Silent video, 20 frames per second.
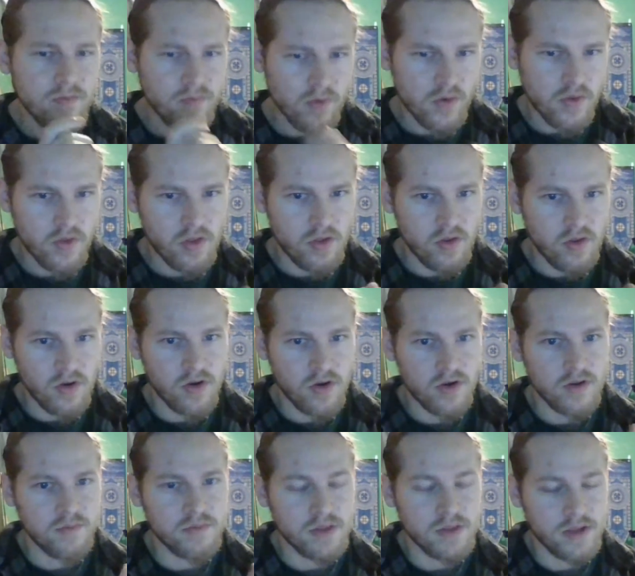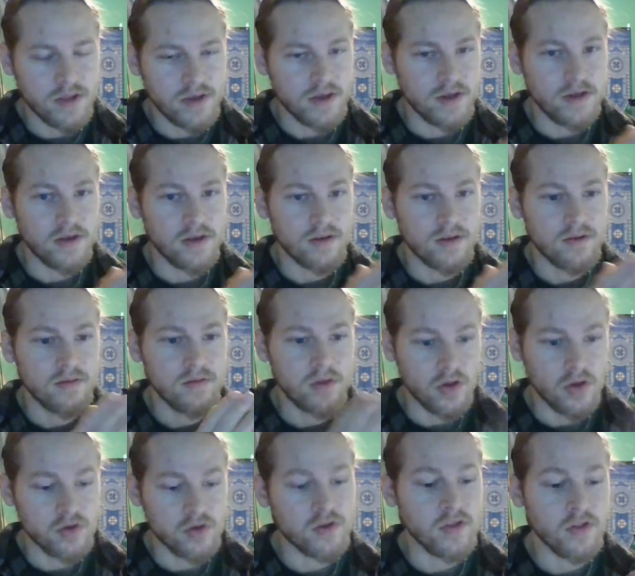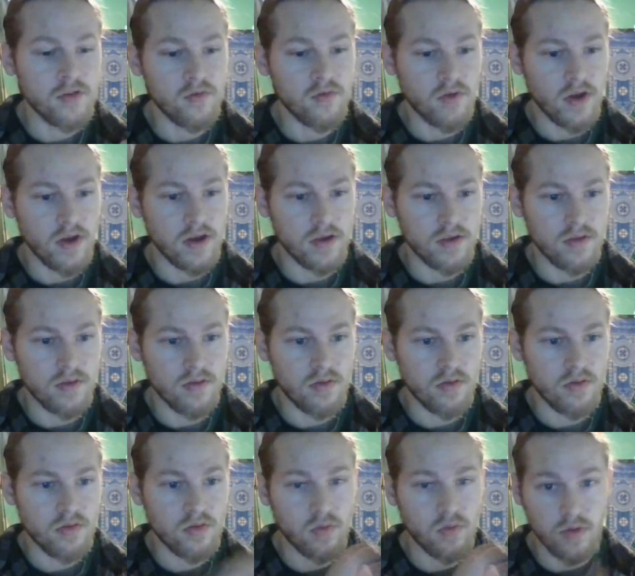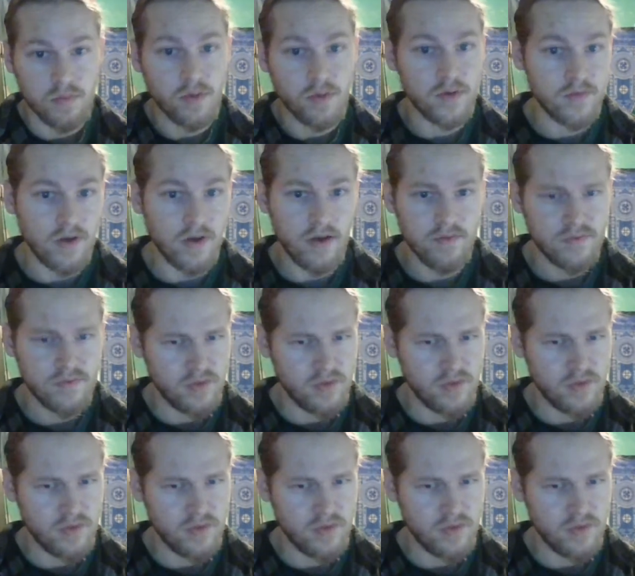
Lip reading: first started playing Dungeons and Dragons 3.5,